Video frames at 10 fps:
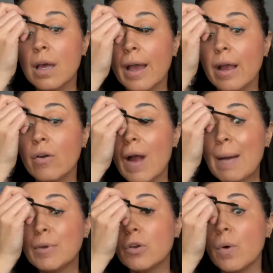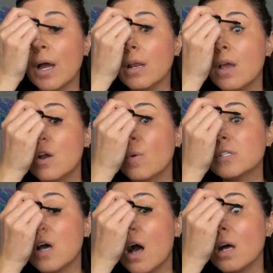and grab a new one.
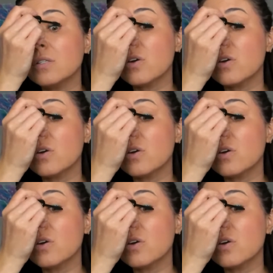What's also